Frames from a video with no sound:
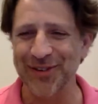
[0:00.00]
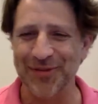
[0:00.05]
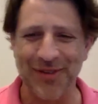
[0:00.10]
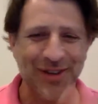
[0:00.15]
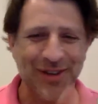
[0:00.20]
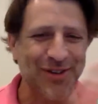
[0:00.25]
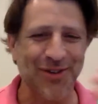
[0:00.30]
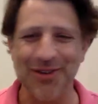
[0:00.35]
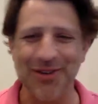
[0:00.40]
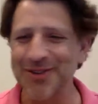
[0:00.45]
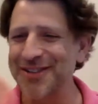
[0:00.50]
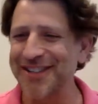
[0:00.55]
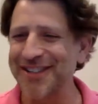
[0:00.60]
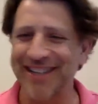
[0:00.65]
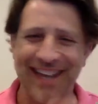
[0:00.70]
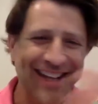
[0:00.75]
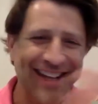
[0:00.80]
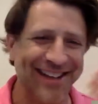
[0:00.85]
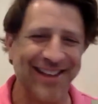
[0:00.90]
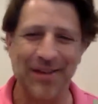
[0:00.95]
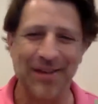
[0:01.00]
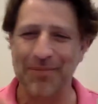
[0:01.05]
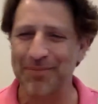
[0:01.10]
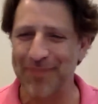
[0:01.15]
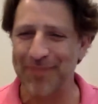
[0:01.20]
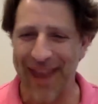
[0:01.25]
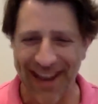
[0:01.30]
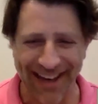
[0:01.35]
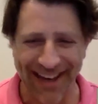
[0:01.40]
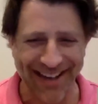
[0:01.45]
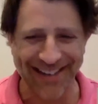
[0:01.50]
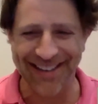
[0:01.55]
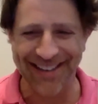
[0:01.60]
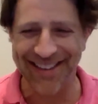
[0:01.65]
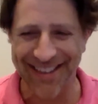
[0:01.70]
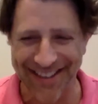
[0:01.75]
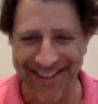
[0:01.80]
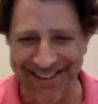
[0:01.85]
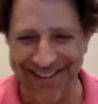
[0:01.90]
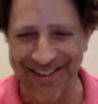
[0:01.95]
and we couldn't get the paid
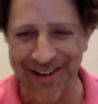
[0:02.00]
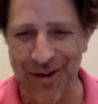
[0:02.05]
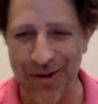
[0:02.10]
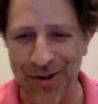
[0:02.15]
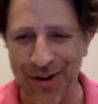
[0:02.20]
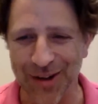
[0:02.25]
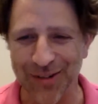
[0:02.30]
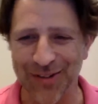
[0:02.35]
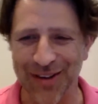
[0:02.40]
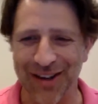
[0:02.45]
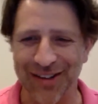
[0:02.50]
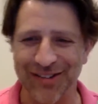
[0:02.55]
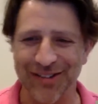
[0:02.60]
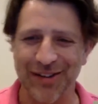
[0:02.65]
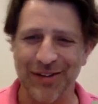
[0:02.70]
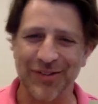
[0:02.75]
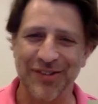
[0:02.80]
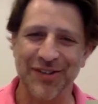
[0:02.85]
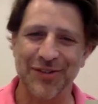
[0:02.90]
thing going fast enough.